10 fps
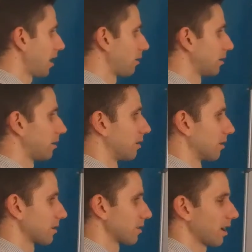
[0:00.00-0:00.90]
how
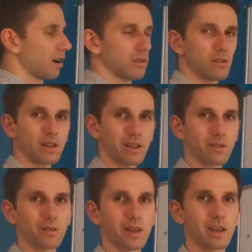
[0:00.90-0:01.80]
long so how long can
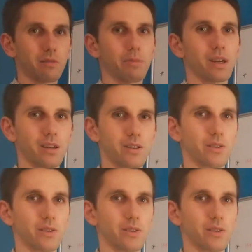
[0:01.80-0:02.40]
you take baking